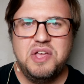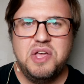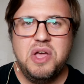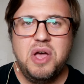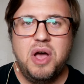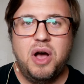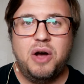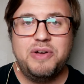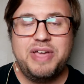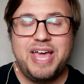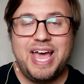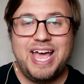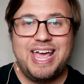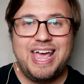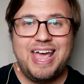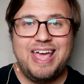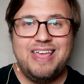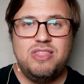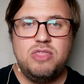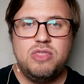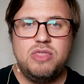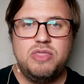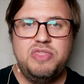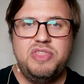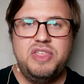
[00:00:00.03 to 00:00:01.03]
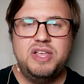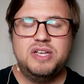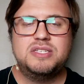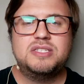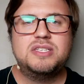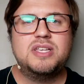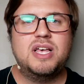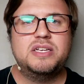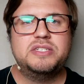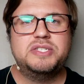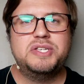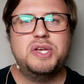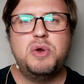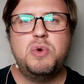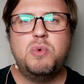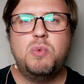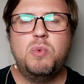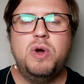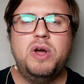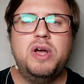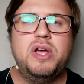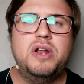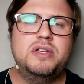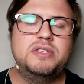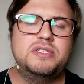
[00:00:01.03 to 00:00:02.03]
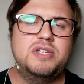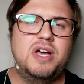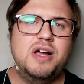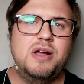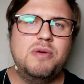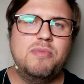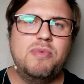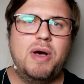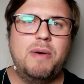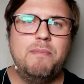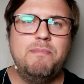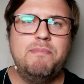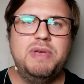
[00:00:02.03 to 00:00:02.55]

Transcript: Okay, in this lesson, we're going to talk about